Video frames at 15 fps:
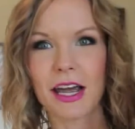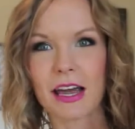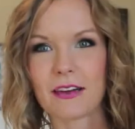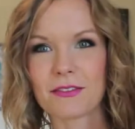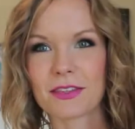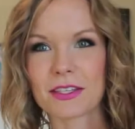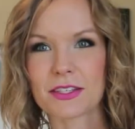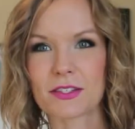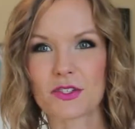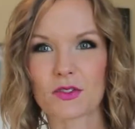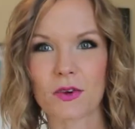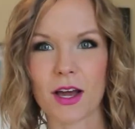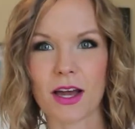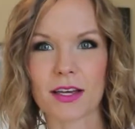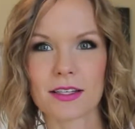I have this
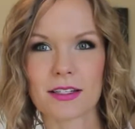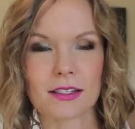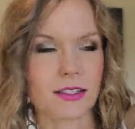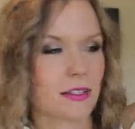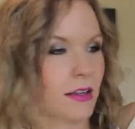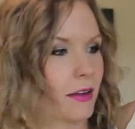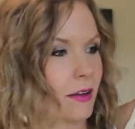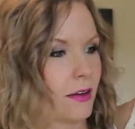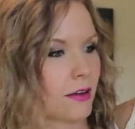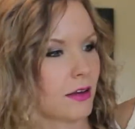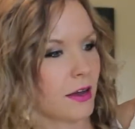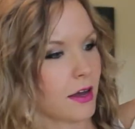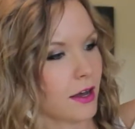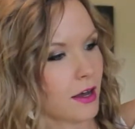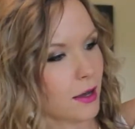dress
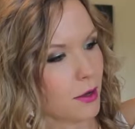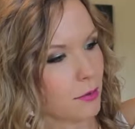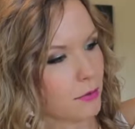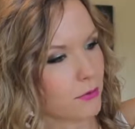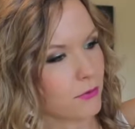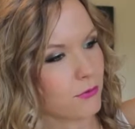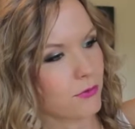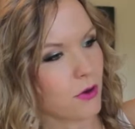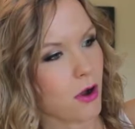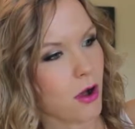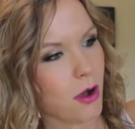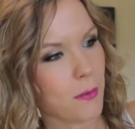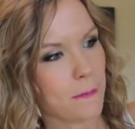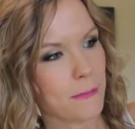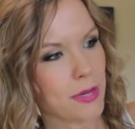
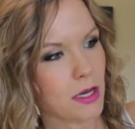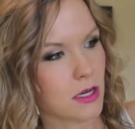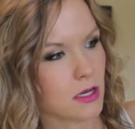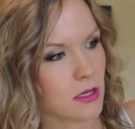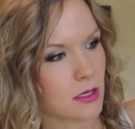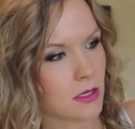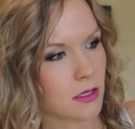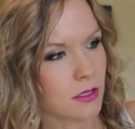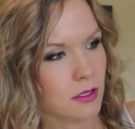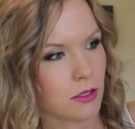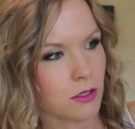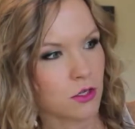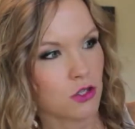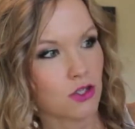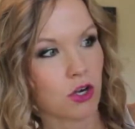from
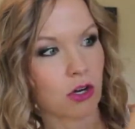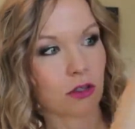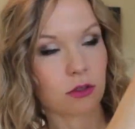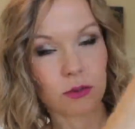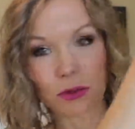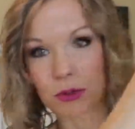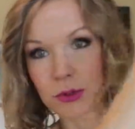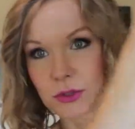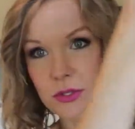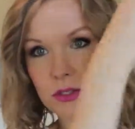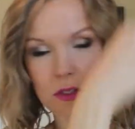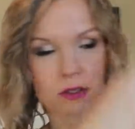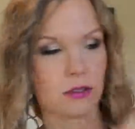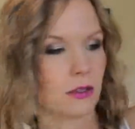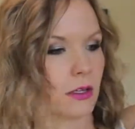Charlotte
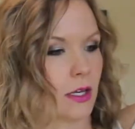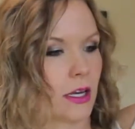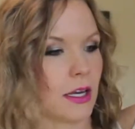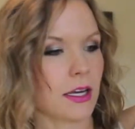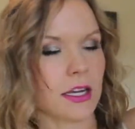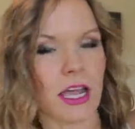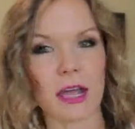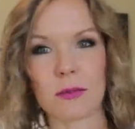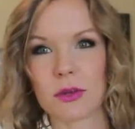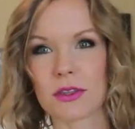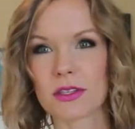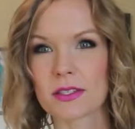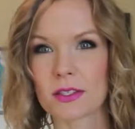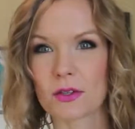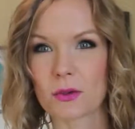Russe, and it came with
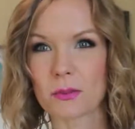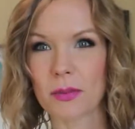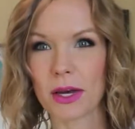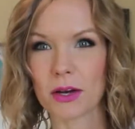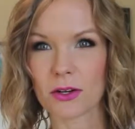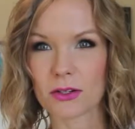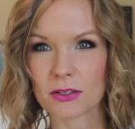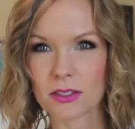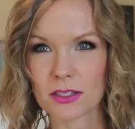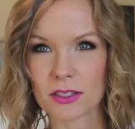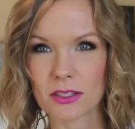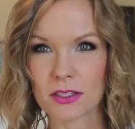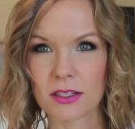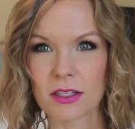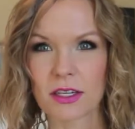this little
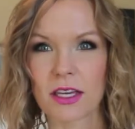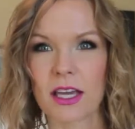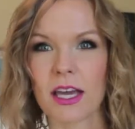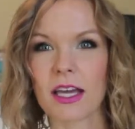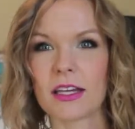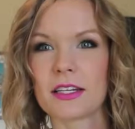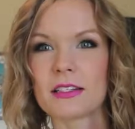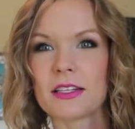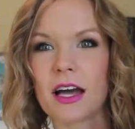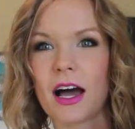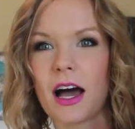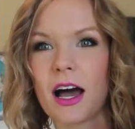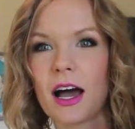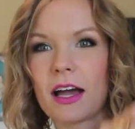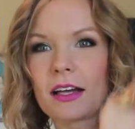belt, and it's a
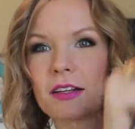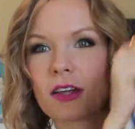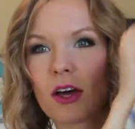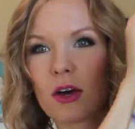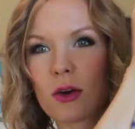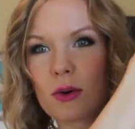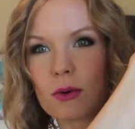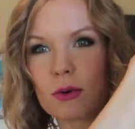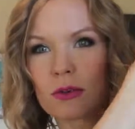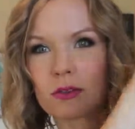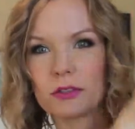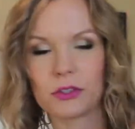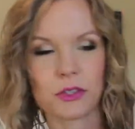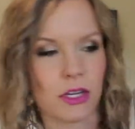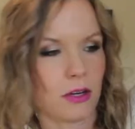high-low.
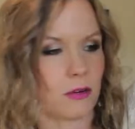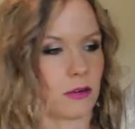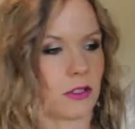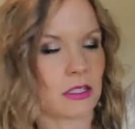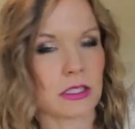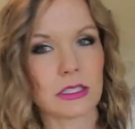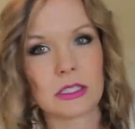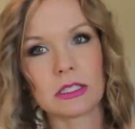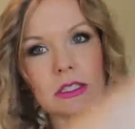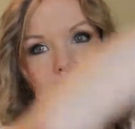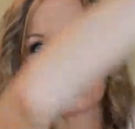You can't really see it.